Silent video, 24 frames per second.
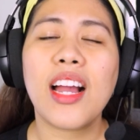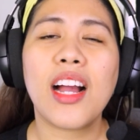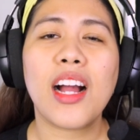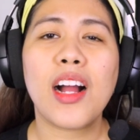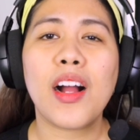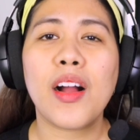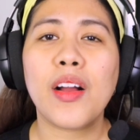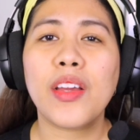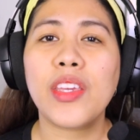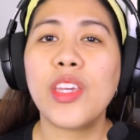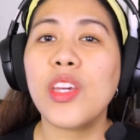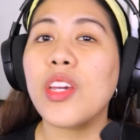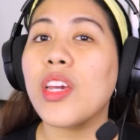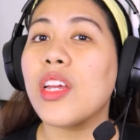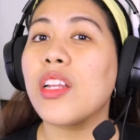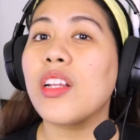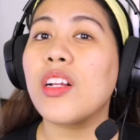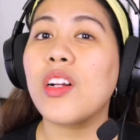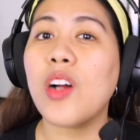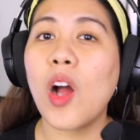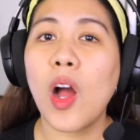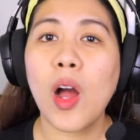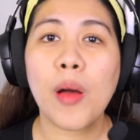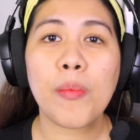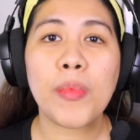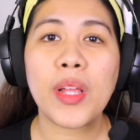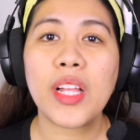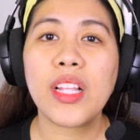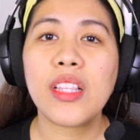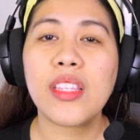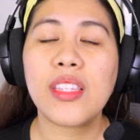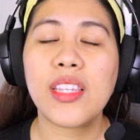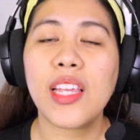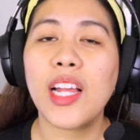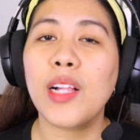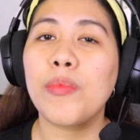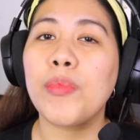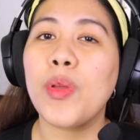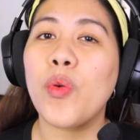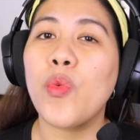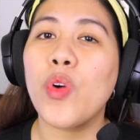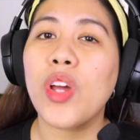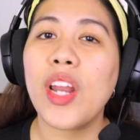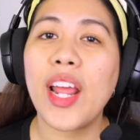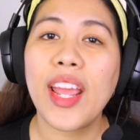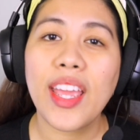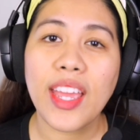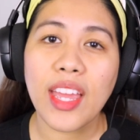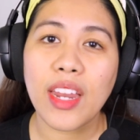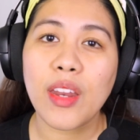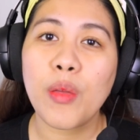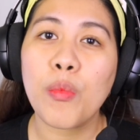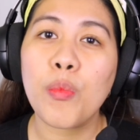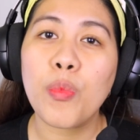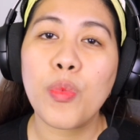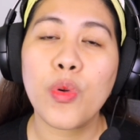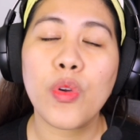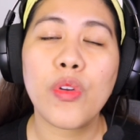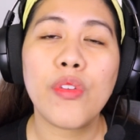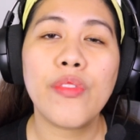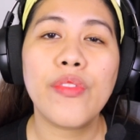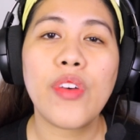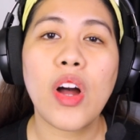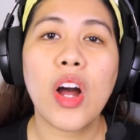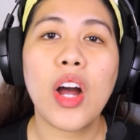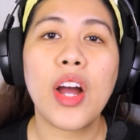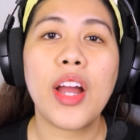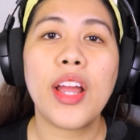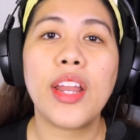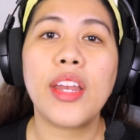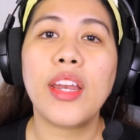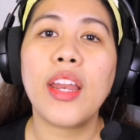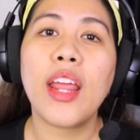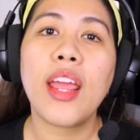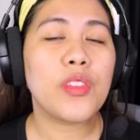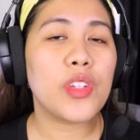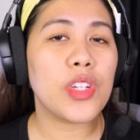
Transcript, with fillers: uh, you can comment, tell me what I can improve on.